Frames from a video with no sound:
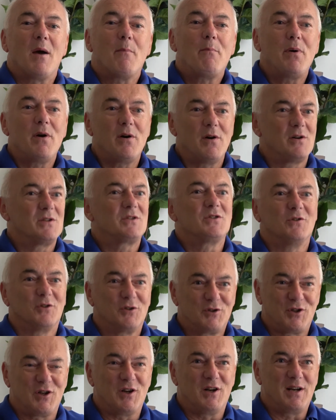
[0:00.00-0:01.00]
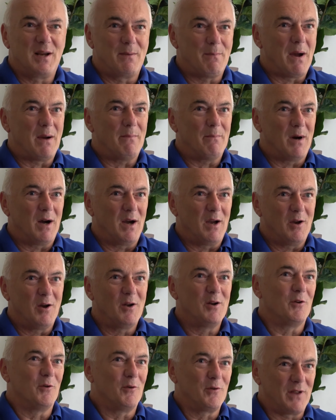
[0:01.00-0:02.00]
a personal journey about my
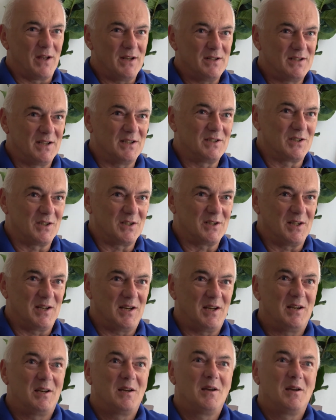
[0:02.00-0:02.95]
own authenticity.